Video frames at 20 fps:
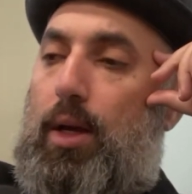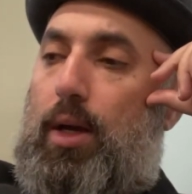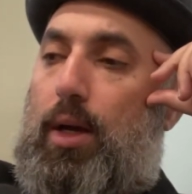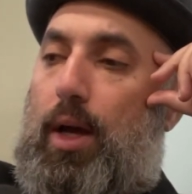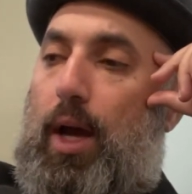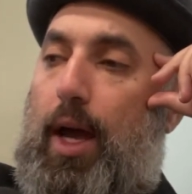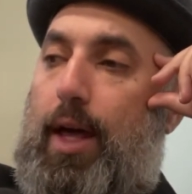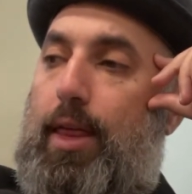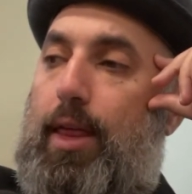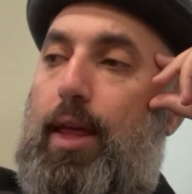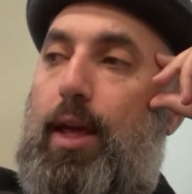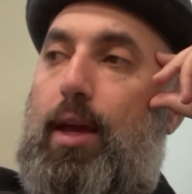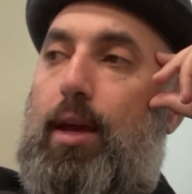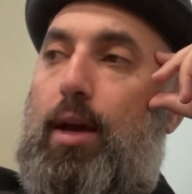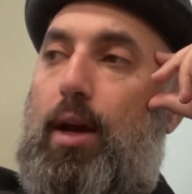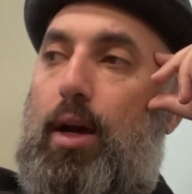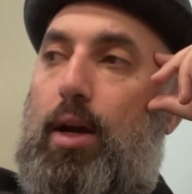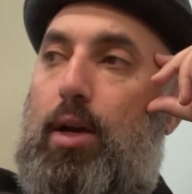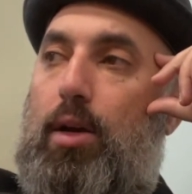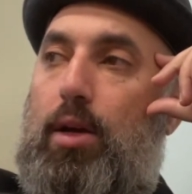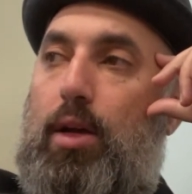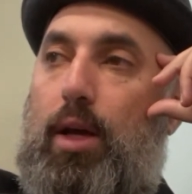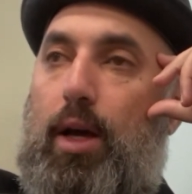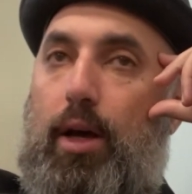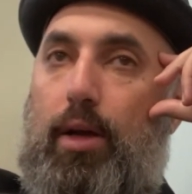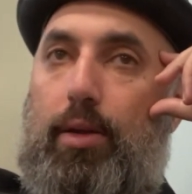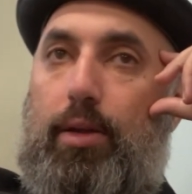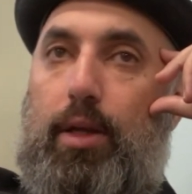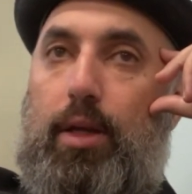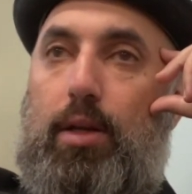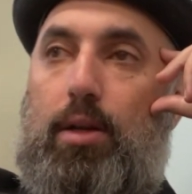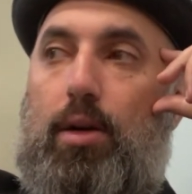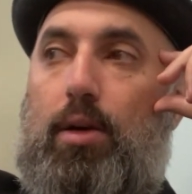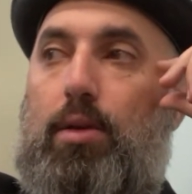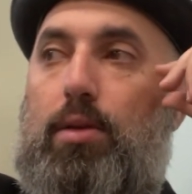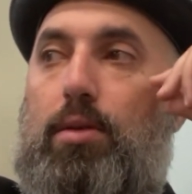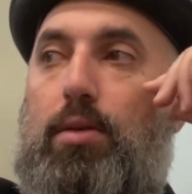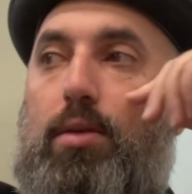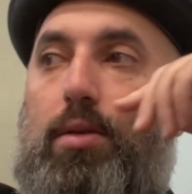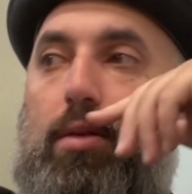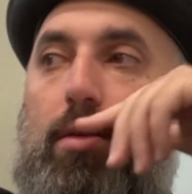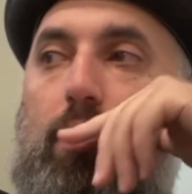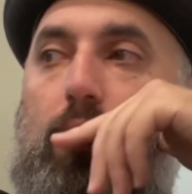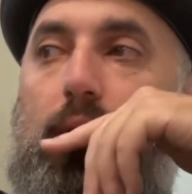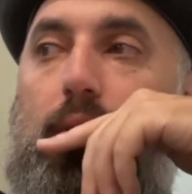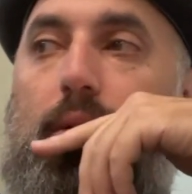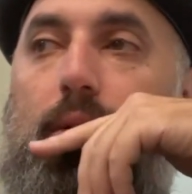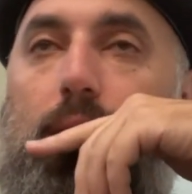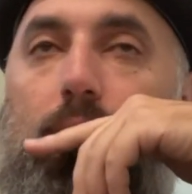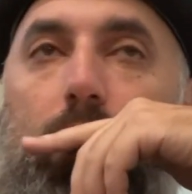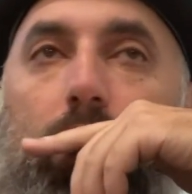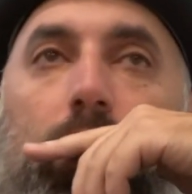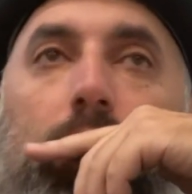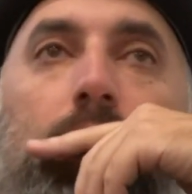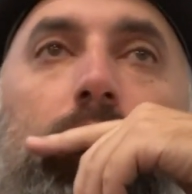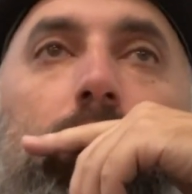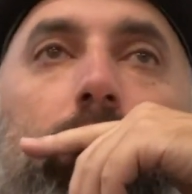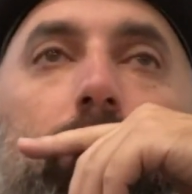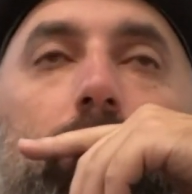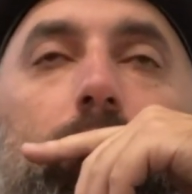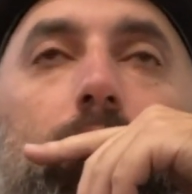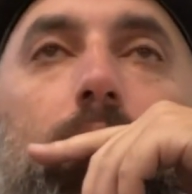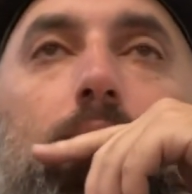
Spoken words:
I think a good healthy dose of,